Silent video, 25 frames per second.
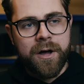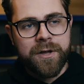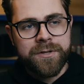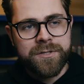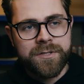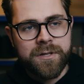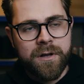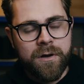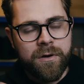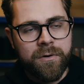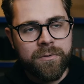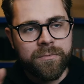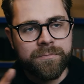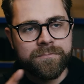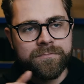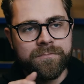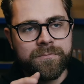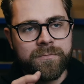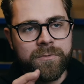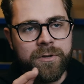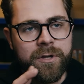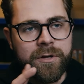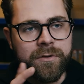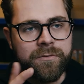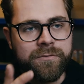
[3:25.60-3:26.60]
Also,
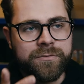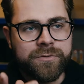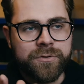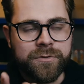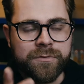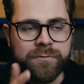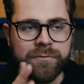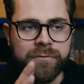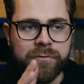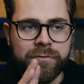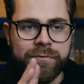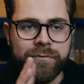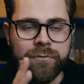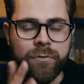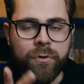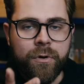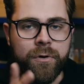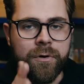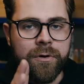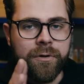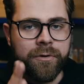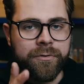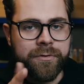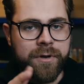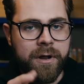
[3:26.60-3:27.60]
the sort of
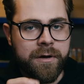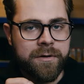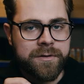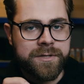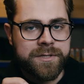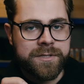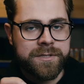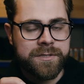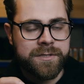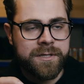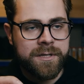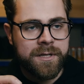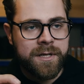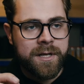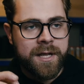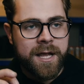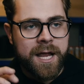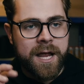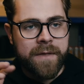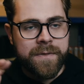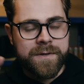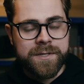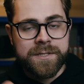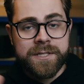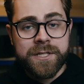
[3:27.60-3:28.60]
floral notes
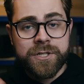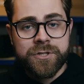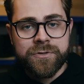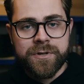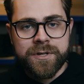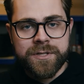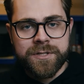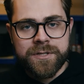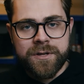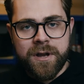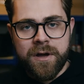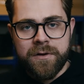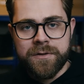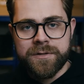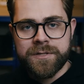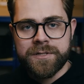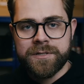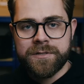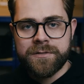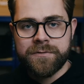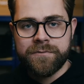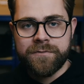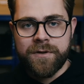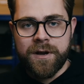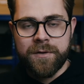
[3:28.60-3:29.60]
and the citrus
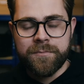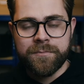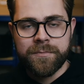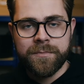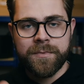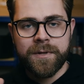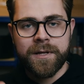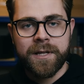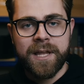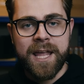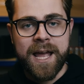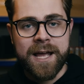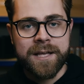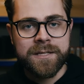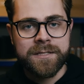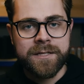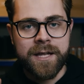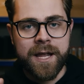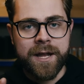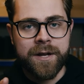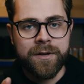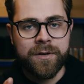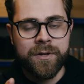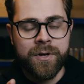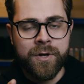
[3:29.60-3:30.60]
notes from
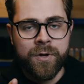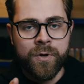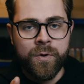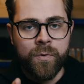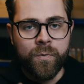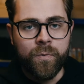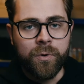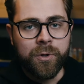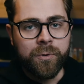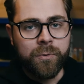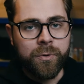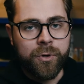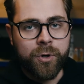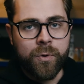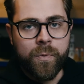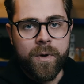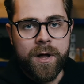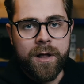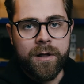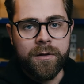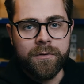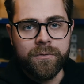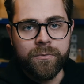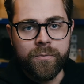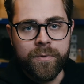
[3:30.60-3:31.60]
Cascade will work
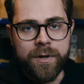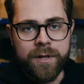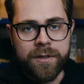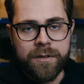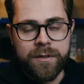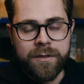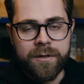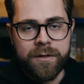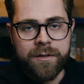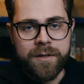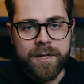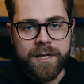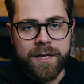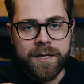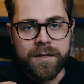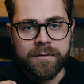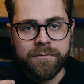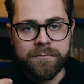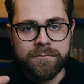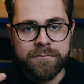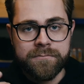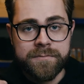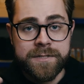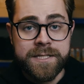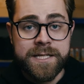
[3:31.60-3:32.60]
well with the
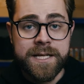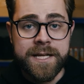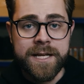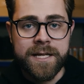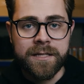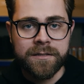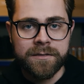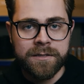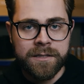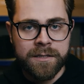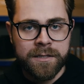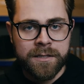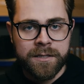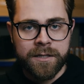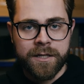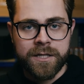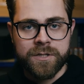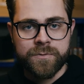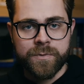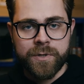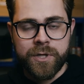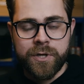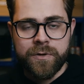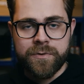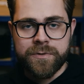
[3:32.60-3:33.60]
tea
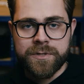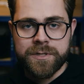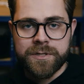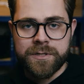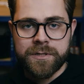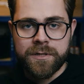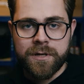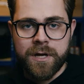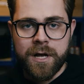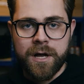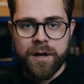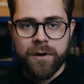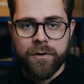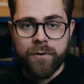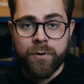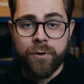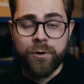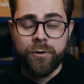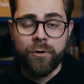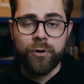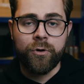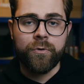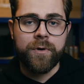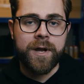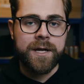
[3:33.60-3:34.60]
because we used
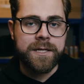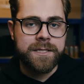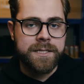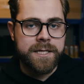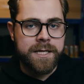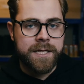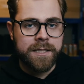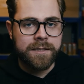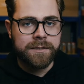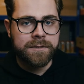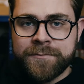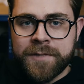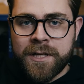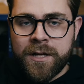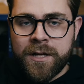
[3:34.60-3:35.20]
Earl Grey tea.